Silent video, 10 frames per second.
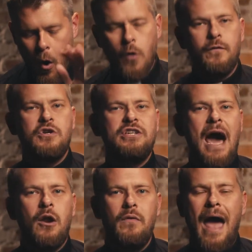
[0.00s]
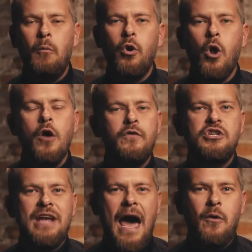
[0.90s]
Overshadow. And that word
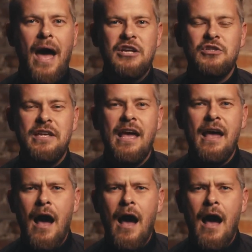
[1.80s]
overshadow, actually,